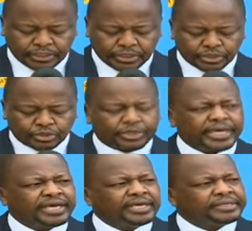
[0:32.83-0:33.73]

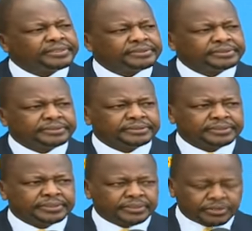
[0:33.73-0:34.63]
Today,
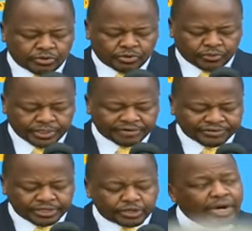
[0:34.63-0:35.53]
we have a
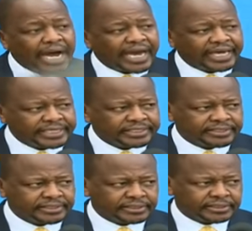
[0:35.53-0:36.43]
new high
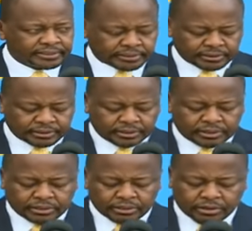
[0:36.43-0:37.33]

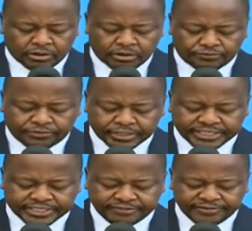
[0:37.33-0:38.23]
of
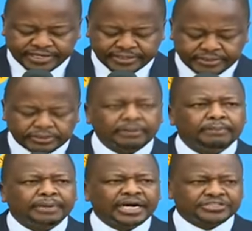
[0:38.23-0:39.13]
47
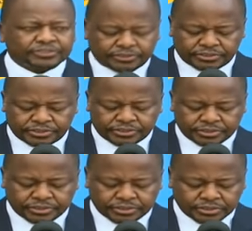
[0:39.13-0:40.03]
persons
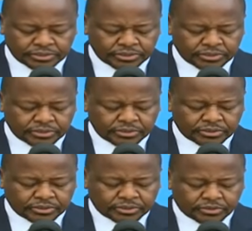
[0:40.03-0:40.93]

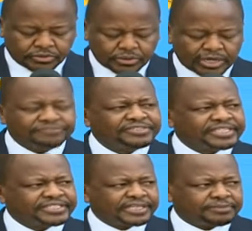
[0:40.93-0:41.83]
who have
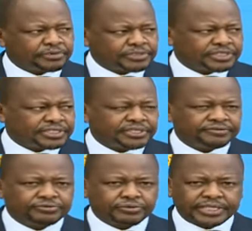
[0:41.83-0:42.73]
tested
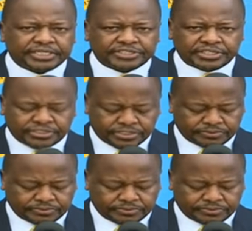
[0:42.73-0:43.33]
positive to the disease.